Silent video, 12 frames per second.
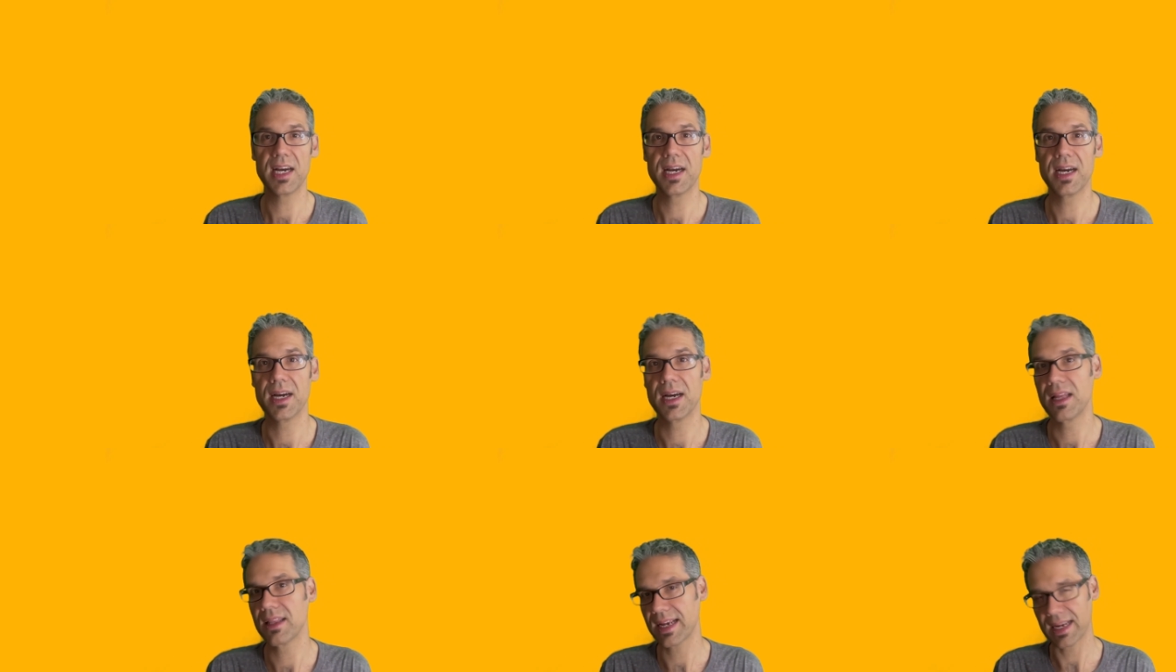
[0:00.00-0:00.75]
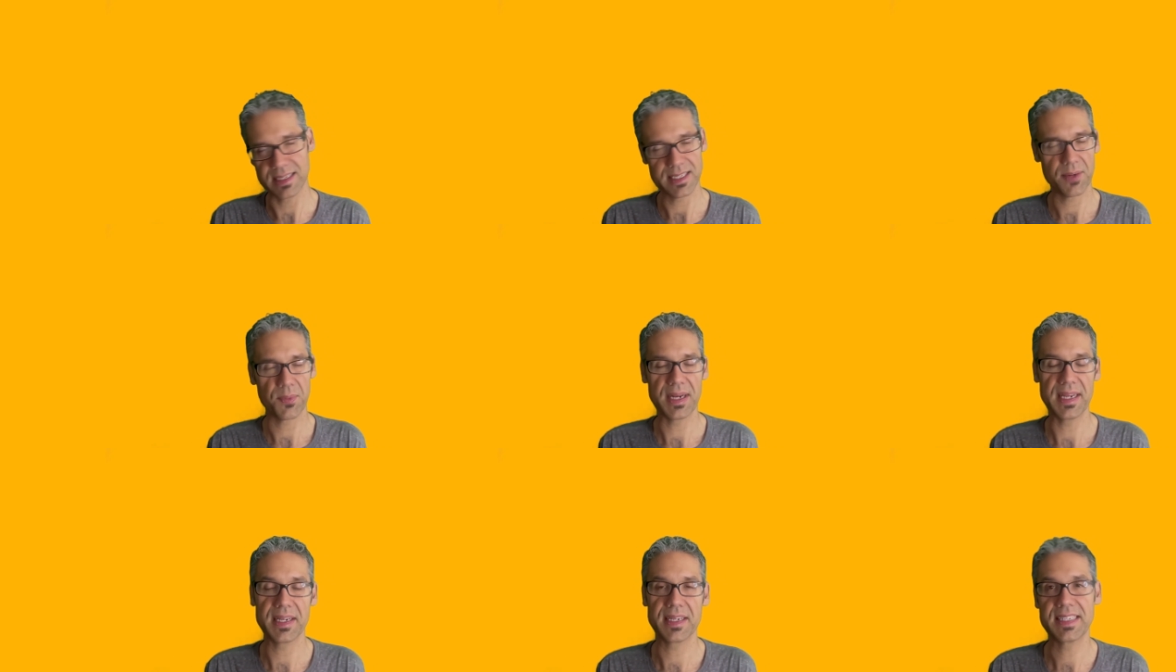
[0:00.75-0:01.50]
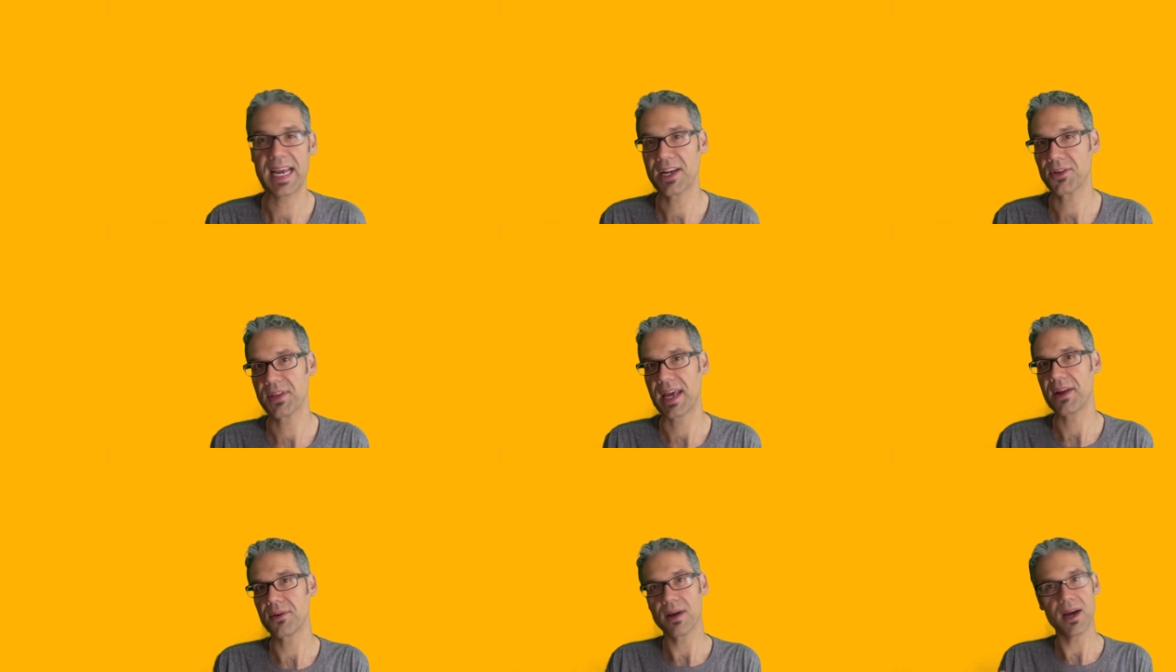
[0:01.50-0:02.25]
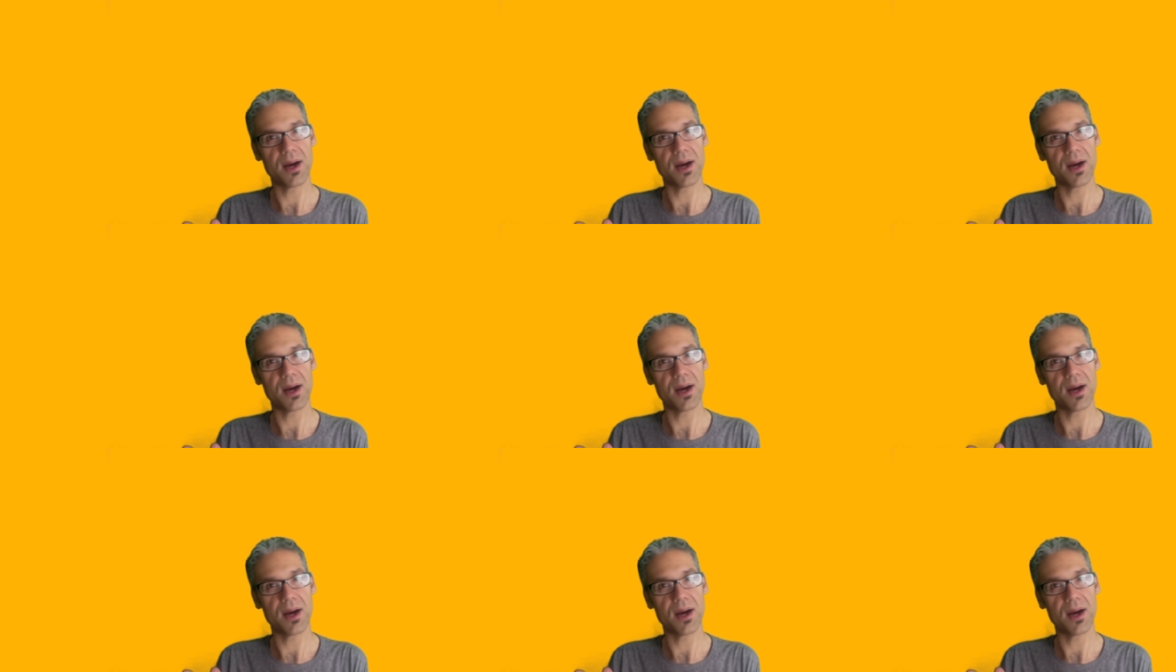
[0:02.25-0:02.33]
Like I said, we need to tackle that